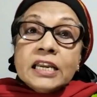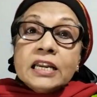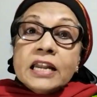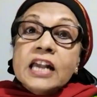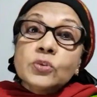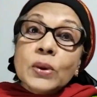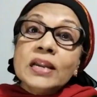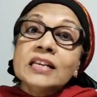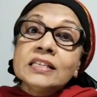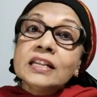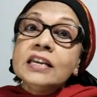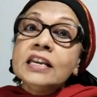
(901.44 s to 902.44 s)
need as well
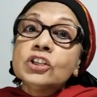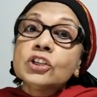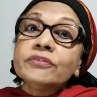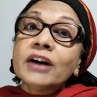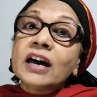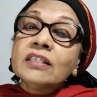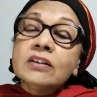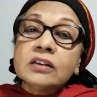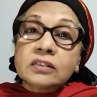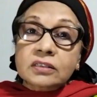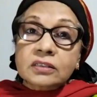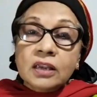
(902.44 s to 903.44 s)
as the needs of
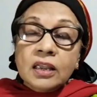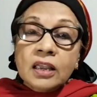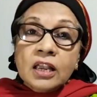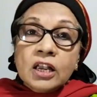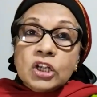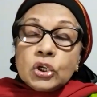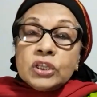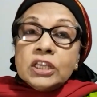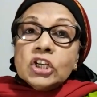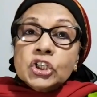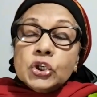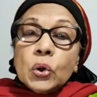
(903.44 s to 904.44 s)
others. So
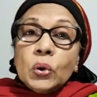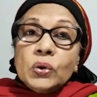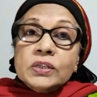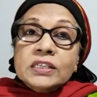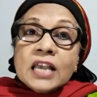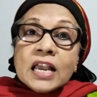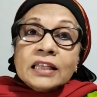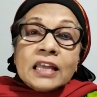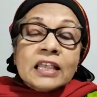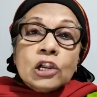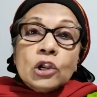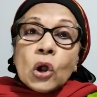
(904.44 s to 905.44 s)
this shows
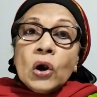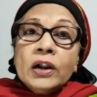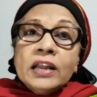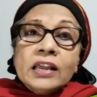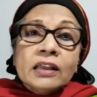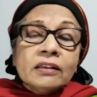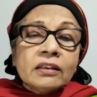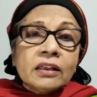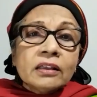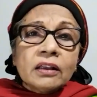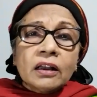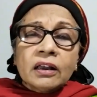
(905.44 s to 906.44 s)
that the Lord
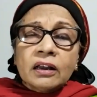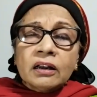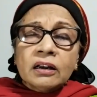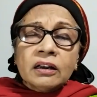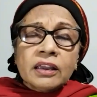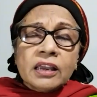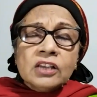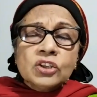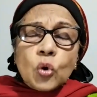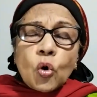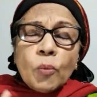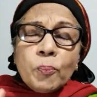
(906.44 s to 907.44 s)

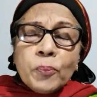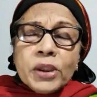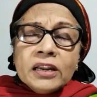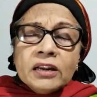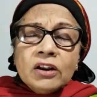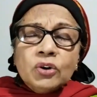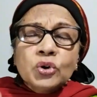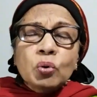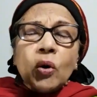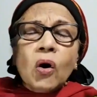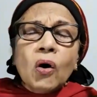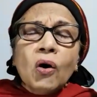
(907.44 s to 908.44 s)
is open
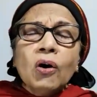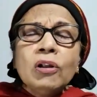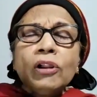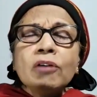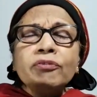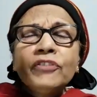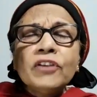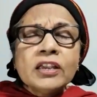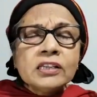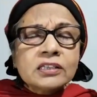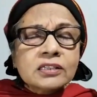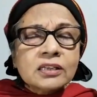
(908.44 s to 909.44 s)
to all of
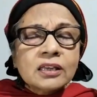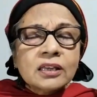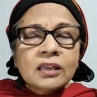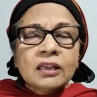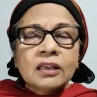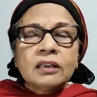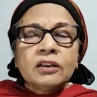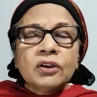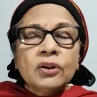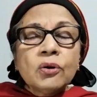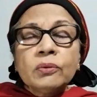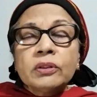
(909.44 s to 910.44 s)
his,
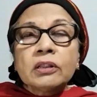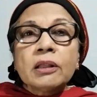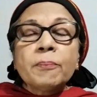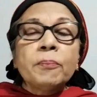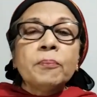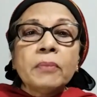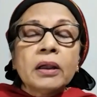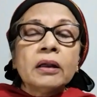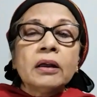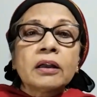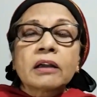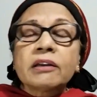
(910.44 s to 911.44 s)
you know, the
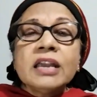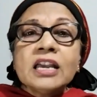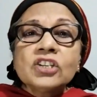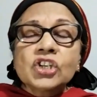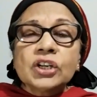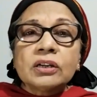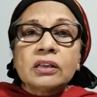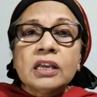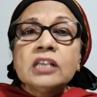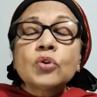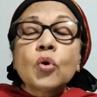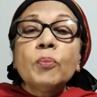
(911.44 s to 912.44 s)
creation.
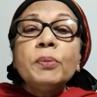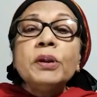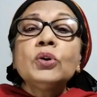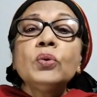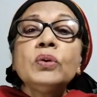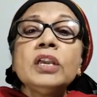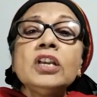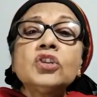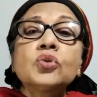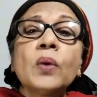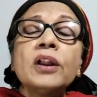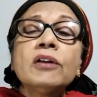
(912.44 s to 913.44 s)
He's open to
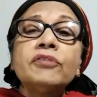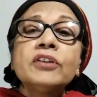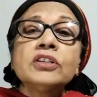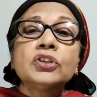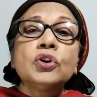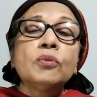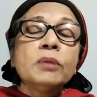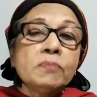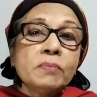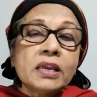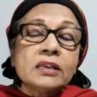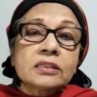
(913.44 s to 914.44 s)
each one of us human
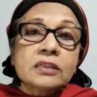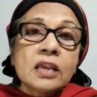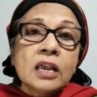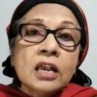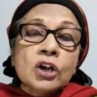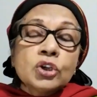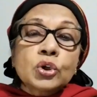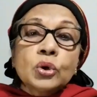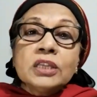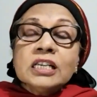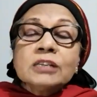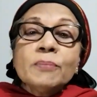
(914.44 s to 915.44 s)
beings. So
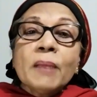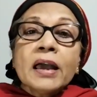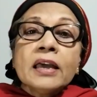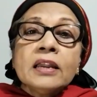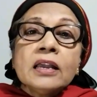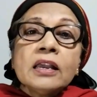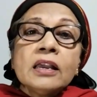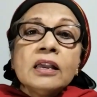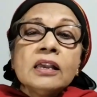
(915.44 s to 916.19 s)
this man